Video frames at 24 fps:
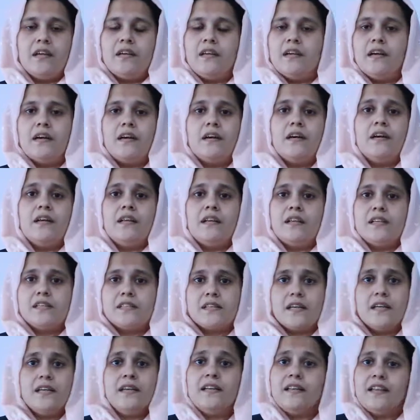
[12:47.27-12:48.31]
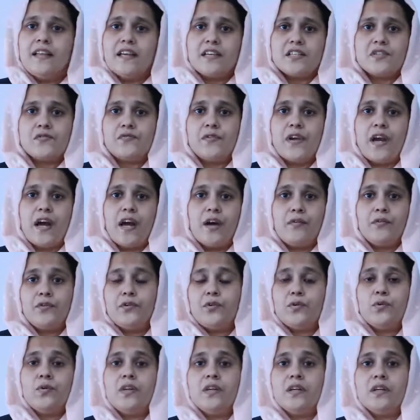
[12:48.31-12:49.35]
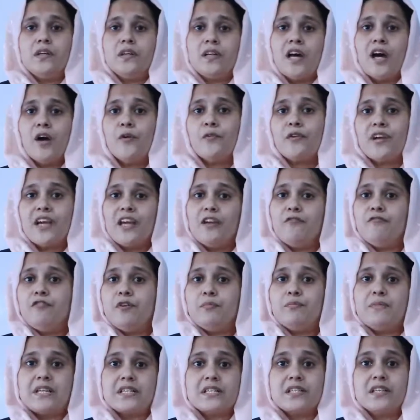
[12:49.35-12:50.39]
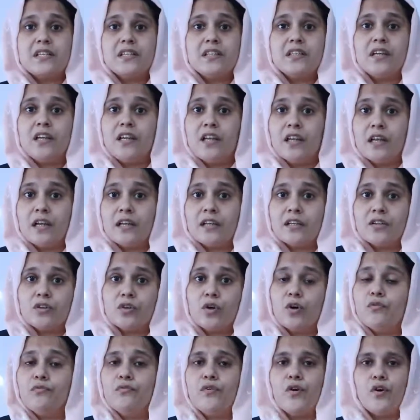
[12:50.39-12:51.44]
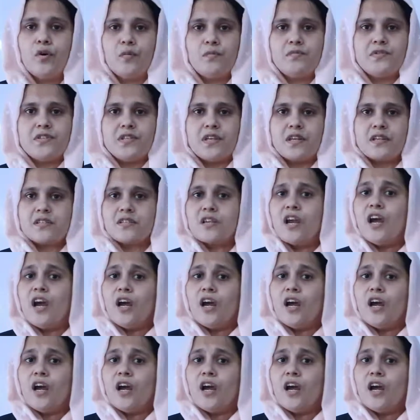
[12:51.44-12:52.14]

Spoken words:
Yeah, listen, next we have to learn how can we measure the length of objects.